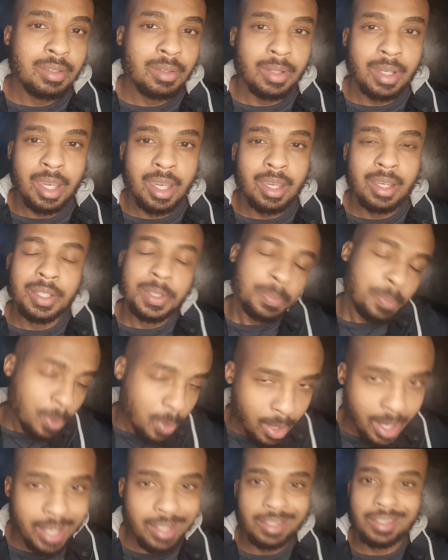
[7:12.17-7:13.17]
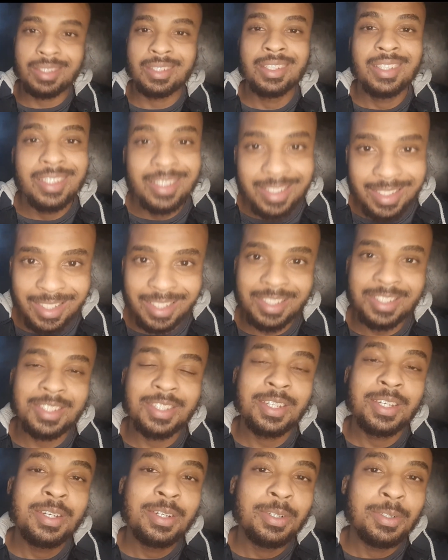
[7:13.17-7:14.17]
Okay, it's priced just
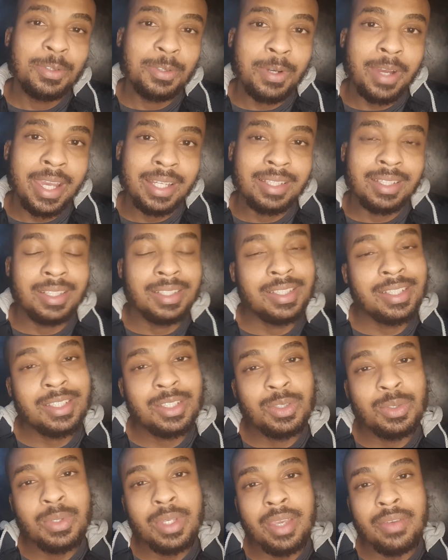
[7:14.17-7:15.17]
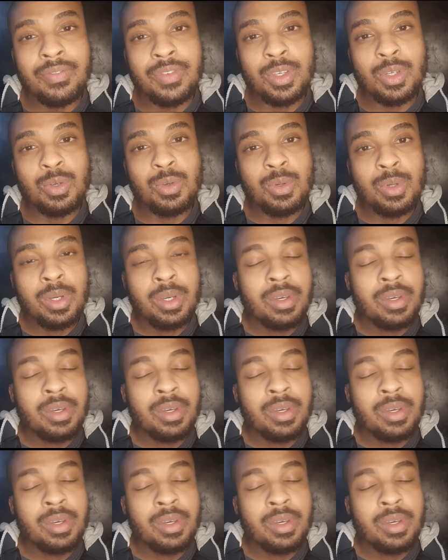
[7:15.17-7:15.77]
right. And just to give you